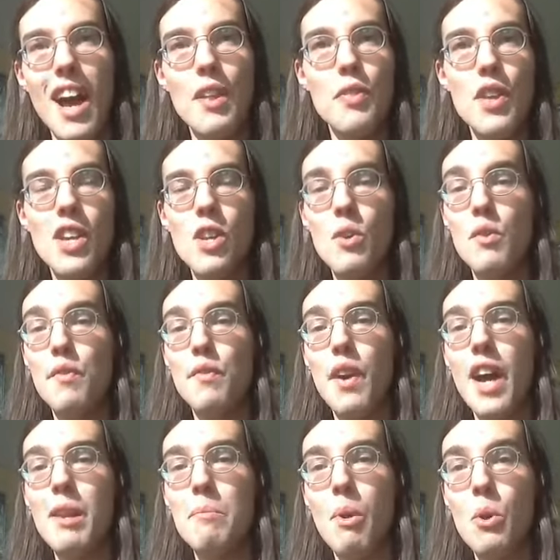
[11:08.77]
I think you'd
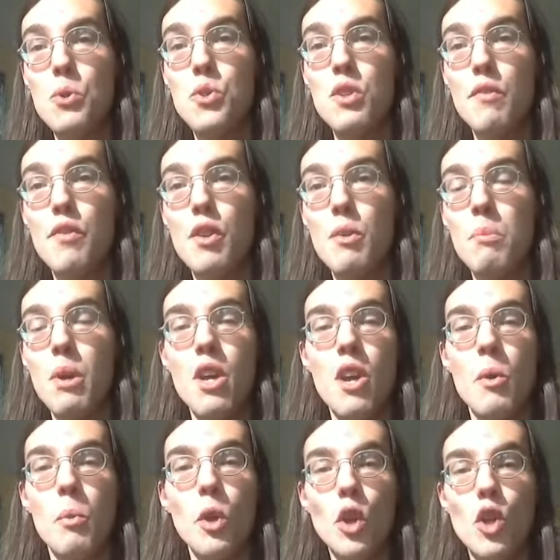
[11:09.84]
find most of
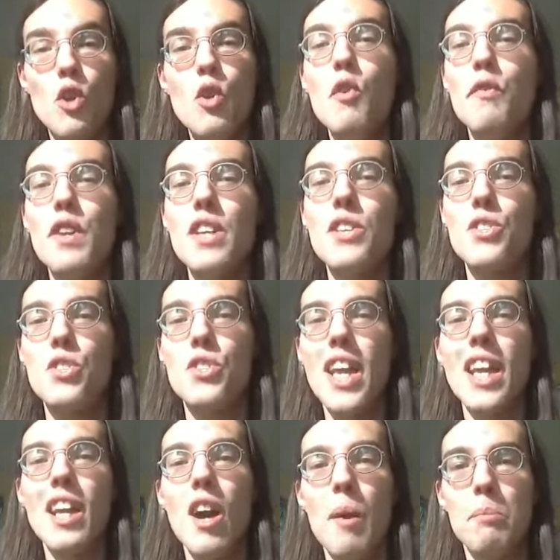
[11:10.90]
them were goofy
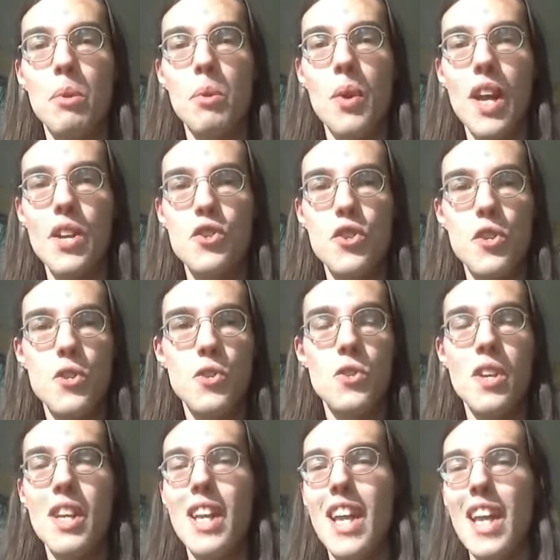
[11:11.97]
sting
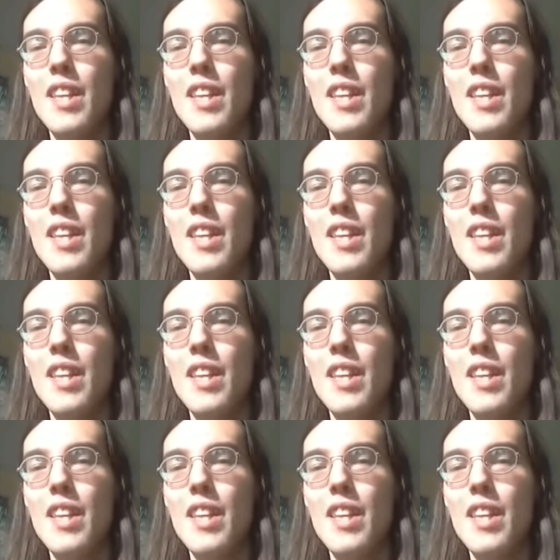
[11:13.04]
operations